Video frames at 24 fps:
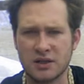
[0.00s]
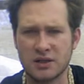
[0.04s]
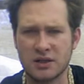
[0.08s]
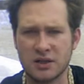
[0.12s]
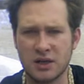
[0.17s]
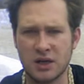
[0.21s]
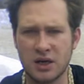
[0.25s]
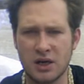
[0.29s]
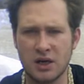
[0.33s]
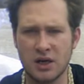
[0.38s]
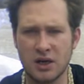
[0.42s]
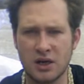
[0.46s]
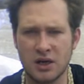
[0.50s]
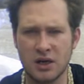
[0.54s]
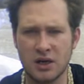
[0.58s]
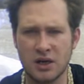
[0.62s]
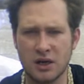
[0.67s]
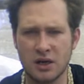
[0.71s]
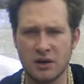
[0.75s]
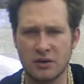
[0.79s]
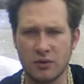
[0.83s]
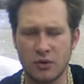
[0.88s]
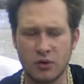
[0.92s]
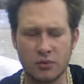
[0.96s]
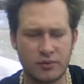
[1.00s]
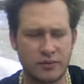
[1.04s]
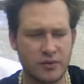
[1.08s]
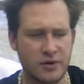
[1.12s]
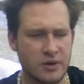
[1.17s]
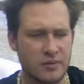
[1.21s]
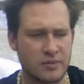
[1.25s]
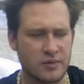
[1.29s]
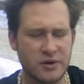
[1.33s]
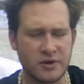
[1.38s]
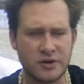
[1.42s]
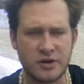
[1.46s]
decks, or
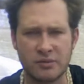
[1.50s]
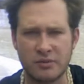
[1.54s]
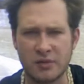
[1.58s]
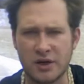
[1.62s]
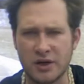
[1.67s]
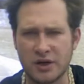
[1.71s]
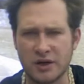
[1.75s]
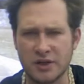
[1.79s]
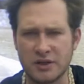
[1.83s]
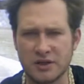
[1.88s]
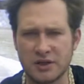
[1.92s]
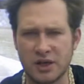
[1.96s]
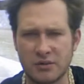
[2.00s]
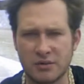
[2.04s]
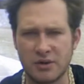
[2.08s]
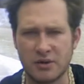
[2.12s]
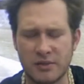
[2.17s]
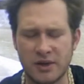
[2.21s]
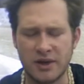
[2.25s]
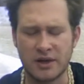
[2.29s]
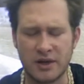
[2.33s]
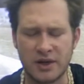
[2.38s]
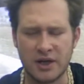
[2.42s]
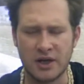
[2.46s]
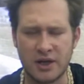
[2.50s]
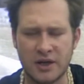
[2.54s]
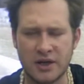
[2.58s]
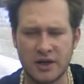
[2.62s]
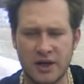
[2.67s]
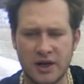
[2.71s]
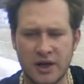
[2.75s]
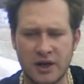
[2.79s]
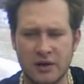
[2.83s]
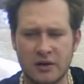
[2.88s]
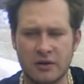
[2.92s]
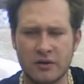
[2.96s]
pre-printed marked decks, come in
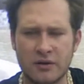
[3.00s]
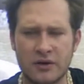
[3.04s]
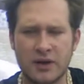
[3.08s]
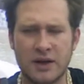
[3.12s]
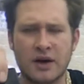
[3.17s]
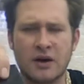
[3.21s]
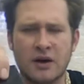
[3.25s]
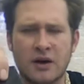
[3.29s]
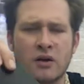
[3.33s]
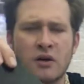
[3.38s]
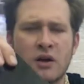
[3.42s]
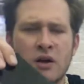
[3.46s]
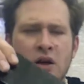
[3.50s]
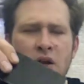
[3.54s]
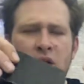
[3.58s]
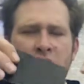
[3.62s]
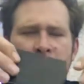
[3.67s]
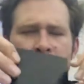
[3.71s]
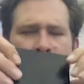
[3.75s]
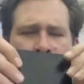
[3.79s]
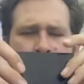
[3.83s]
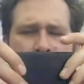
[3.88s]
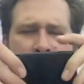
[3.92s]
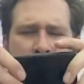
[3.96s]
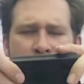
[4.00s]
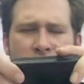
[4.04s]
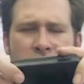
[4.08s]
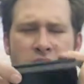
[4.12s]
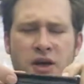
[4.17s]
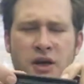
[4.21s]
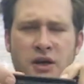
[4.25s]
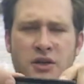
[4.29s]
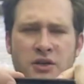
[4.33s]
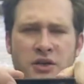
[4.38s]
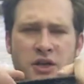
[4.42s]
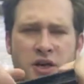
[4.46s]
mandolin now. Now,
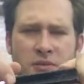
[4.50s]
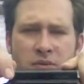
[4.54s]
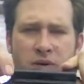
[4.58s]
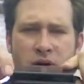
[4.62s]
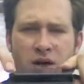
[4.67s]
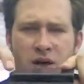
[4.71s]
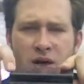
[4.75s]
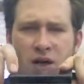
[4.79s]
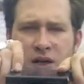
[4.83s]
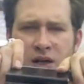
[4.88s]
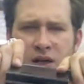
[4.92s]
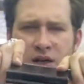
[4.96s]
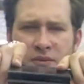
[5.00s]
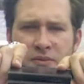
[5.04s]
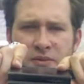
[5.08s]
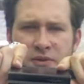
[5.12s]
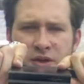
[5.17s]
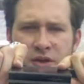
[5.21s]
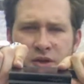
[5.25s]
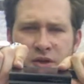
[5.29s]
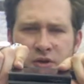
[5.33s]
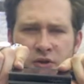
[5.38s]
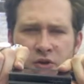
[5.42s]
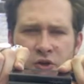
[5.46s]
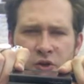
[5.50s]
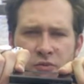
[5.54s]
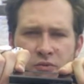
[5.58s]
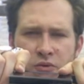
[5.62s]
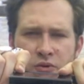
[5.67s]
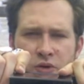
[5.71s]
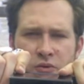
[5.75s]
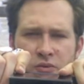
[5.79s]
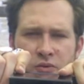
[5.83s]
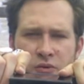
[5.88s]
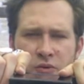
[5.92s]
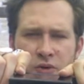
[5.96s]
you can get cheaper card clips than the
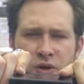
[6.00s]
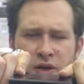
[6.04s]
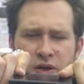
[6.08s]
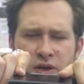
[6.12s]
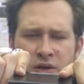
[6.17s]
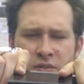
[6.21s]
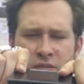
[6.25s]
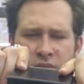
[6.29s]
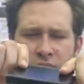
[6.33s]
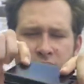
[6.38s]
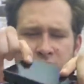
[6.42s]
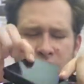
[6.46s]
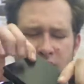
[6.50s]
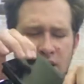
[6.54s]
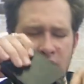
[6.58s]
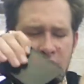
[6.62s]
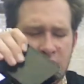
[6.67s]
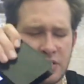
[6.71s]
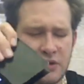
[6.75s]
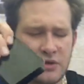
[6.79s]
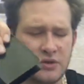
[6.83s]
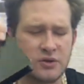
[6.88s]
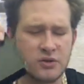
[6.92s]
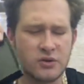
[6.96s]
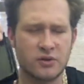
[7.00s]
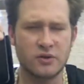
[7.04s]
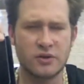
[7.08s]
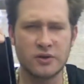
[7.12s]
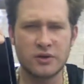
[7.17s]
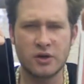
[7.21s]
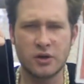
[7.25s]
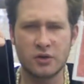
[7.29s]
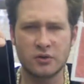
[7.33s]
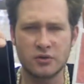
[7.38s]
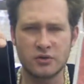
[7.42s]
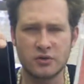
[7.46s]
Joe Pauper one, but like you
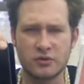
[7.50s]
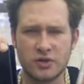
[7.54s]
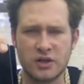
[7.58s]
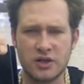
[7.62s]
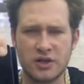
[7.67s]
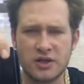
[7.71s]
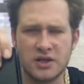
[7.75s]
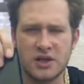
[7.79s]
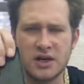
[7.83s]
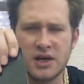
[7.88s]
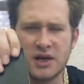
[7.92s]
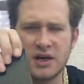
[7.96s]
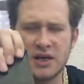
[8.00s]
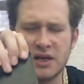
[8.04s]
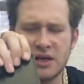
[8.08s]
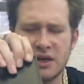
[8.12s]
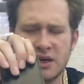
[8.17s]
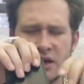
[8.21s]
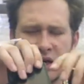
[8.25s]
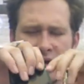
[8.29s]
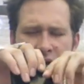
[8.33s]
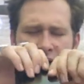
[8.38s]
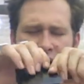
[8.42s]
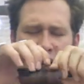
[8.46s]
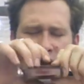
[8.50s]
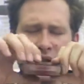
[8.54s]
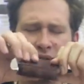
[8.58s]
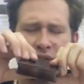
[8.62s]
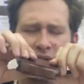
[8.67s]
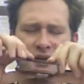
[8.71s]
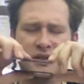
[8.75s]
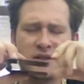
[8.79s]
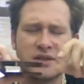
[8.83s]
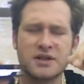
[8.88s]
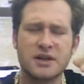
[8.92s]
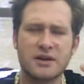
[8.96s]
saw, it holds it really tight,
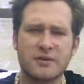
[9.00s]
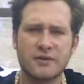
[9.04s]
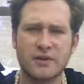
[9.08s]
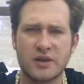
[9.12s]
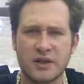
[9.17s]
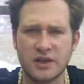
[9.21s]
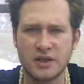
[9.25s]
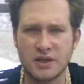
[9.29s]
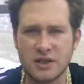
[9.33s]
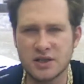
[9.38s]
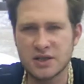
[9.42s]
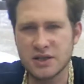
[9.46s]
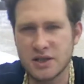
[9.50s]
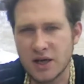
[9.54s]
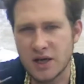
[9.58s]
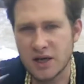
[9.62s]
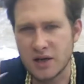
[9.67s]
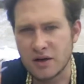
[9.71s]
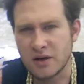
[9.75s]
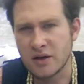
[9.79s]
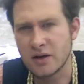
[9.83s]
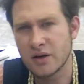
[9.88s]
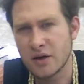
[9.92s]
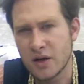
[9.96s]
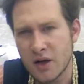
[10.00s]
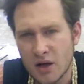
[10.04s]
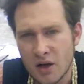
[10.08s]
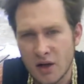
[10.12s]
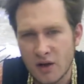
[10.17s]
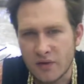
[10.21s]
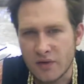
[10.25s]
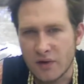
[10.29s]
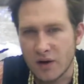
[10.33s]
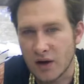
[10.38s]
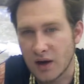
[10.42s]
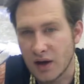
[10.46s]
and these definitely extend
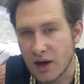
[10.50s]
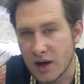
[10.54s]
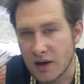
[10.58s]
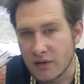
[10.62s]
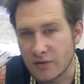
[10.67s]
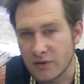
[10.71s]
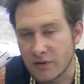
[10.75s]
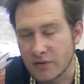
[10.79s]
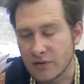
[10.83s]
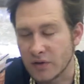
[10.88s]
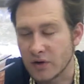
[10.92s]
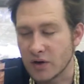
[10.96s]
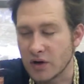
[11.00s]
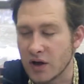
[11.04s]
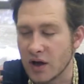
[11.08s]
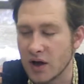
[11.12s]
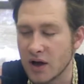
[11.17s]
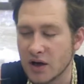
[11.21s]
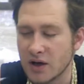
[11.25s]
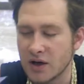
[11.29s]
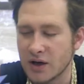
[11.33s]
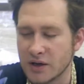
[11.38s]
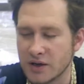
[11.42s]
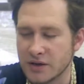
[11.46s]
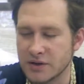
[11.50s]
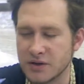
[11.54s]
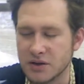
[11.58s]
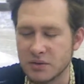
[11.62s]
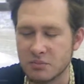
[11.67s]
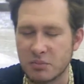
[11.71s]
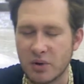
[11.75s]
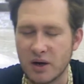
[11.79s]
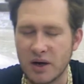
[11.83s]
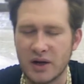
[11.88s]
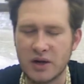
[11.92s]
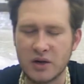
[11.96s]
the life of your
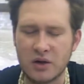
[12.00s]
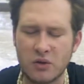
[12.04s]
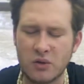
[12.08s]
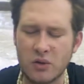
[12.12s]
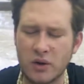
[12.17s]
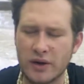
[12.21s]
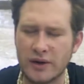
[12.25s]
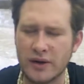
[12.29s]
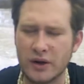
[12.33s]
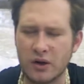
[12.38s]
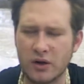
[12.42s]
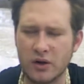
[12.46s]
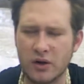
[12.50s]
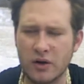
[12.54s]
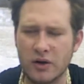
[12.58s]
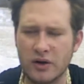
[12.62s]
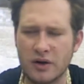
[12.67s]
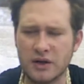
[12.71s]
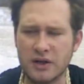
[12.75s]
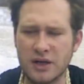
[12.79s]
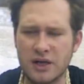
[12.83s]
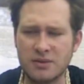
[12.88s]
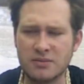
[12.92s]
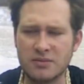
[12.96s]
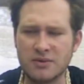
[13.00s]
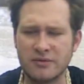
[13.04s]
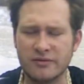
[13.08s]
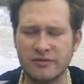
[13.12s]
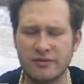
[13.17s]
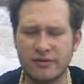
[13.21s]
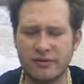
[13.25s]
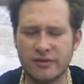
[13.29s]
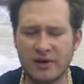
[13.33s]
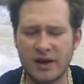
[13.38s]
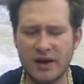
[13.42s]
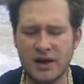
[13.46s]
cards by quite a lot. It
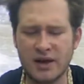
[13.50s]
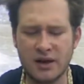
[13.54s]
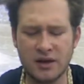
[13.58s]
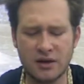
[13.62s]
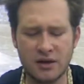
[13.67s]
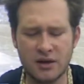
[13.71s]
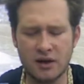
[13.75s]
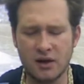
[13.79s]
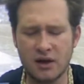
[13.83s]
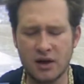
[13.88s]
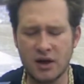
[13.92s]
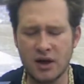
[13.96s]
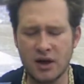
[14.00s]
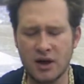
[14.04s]
keeps them flat,